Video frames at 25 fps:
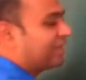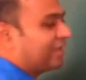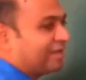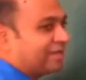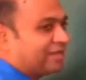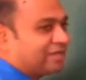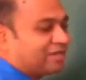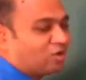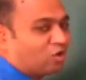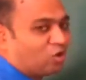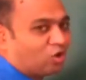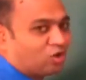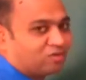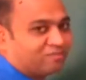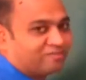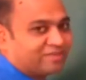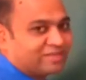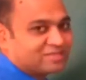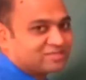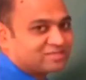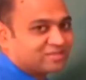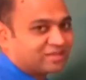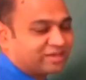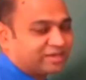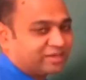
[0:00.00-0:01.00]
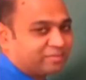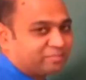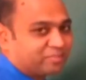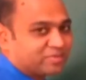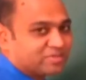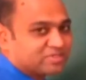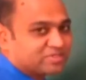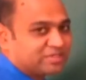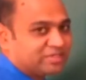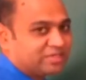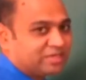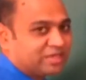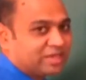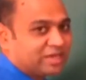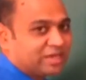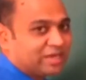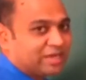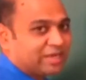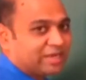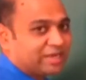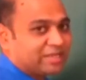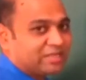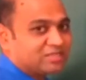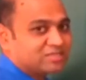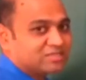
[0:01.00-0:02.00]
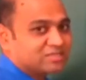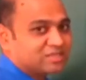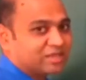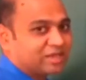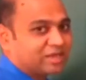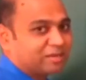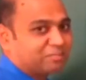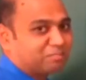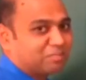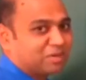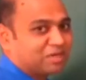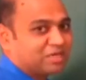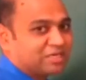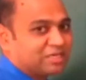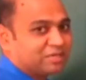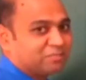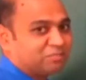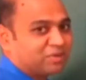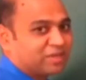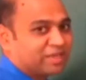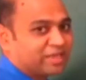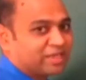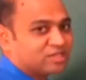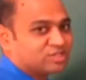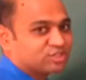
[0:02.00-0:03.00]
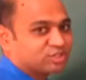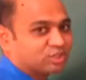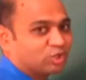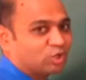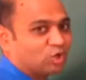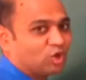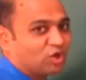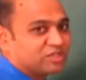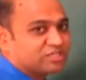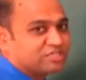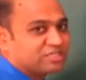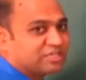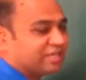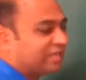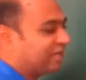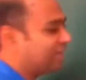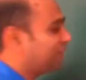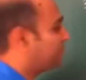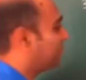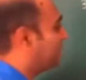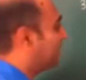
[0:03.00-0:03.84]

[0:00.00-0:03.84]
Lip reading: gate always represent, it is a multiplication, logical